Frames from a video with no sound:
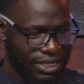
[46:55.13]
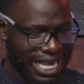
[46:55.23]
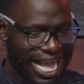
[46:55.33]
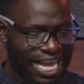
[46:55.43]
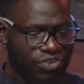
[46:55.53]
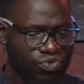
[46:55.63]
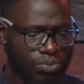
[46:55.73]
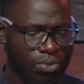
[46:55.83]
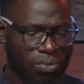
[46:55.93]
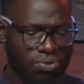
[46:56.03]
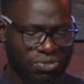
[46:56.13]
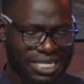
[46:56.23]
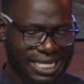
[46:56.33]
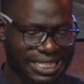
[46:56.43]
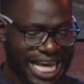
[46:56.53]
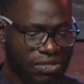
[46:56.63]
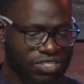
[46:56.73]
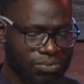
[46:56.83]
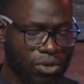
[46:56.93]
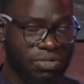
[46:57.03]
The 100 bob or the
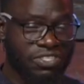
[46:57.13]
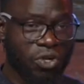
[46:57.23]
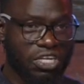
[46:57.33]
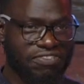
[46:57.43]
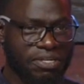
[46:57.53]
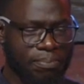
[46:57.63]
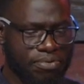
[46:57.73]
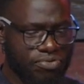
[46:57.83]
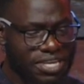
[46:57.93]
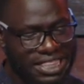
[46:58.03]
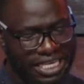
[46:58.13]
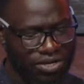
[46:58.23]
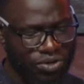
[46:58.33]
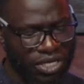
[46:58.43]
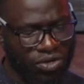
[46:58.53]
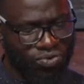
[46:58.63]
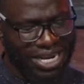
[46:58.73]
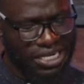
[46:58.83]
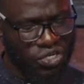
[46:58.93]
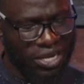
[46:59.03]
1,000 bob is not even breathing
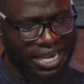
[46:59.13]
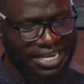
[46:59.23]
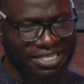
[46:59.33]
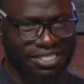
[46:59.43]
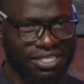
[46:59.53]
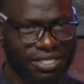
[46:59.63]
right in your hand.